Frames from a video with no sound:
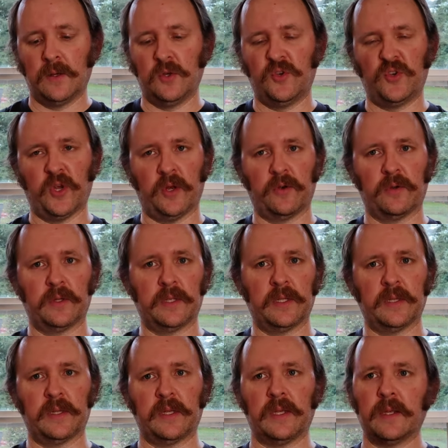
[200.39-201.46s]
Generally,
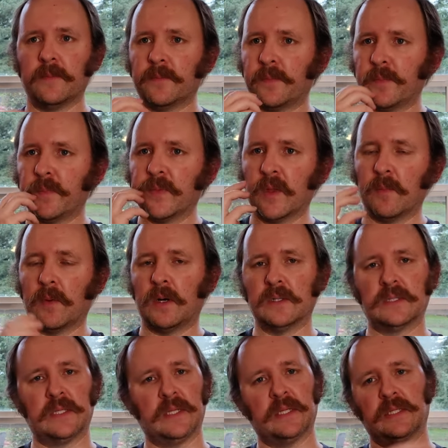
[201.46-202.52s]
the
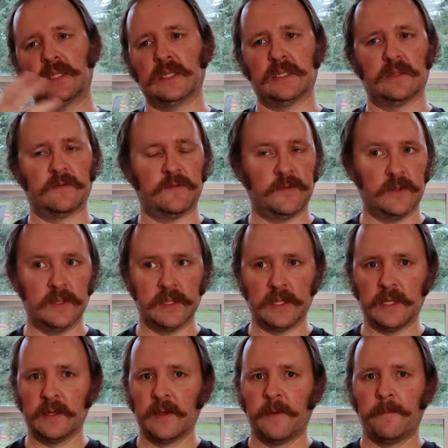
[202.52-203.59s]
maltiness is
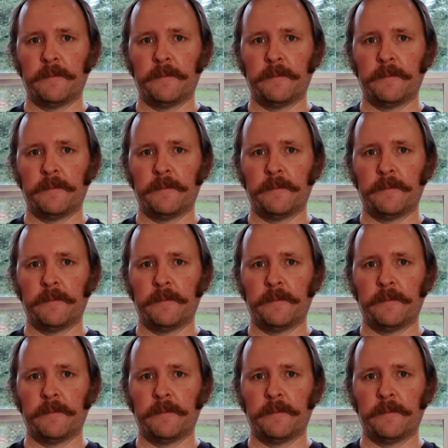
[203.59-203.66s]
fully